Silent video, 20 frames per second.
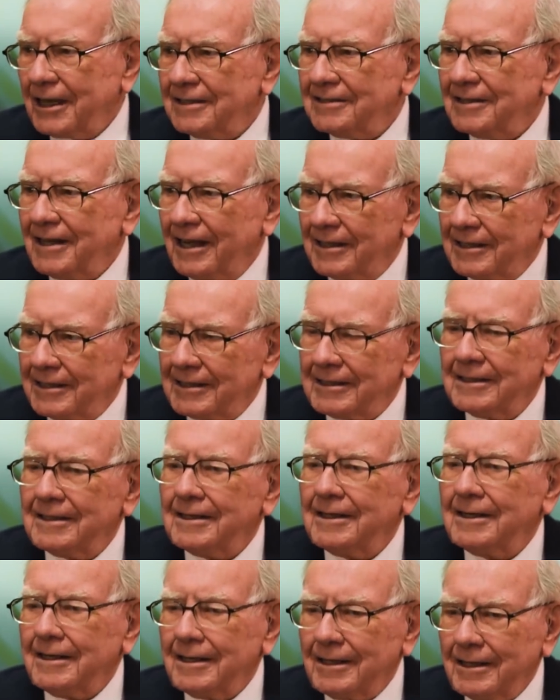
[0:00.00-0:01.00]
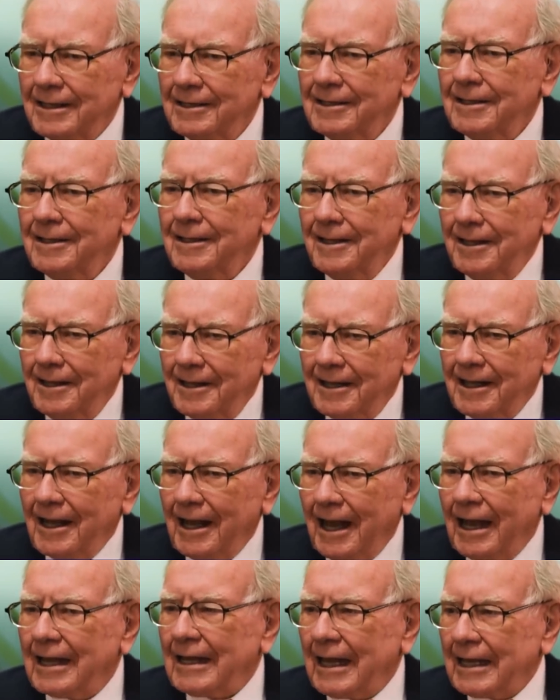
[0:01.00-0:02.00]
I
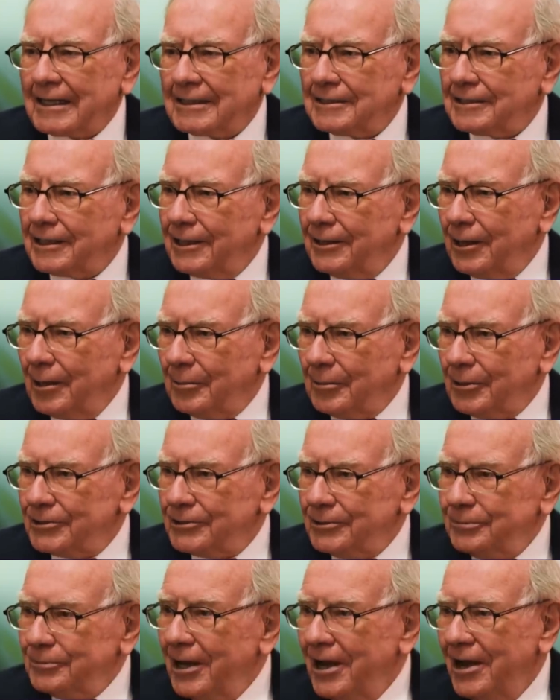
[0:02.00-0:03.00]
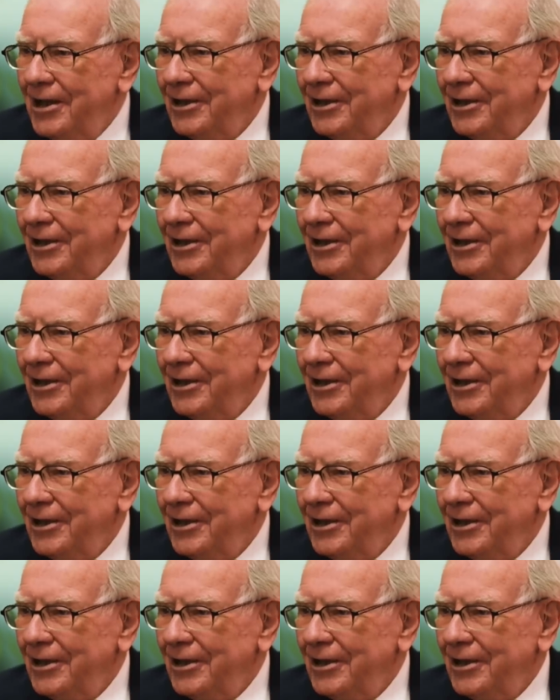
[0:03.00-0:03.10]
like to get numbers.